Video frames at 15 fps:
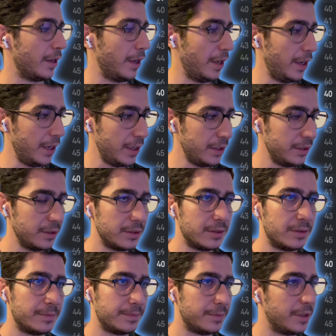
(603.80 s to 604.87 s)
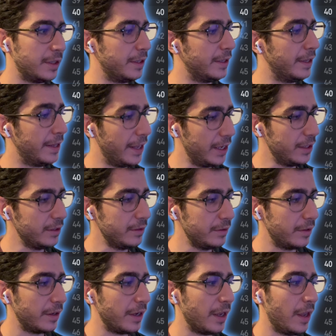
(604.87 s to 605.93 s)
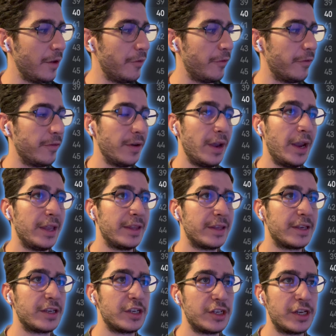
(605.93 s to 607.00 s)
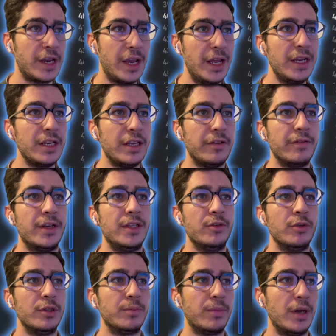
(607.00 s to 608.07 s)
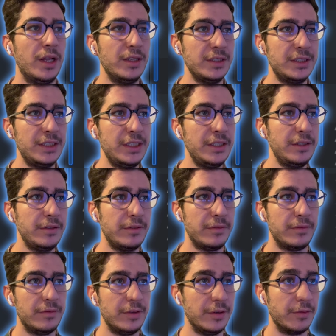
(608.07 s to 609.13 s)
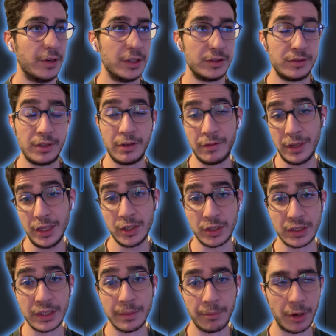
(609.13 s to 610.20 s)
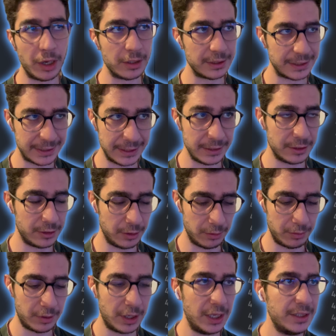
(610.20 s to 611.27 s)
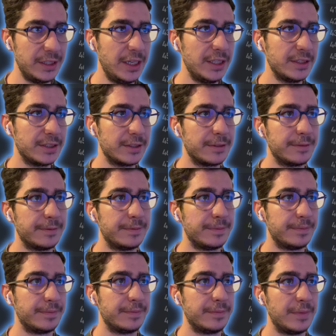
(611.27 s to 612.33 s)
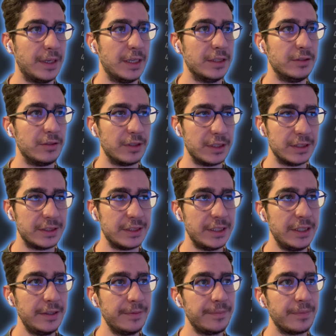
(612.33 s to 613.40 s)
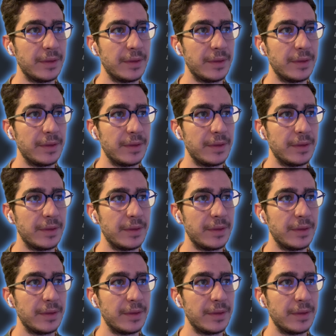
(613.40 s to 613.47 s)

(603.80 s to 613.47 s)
And then if it can evaluate policy, we want to evaluate the policy. So context, as you can see,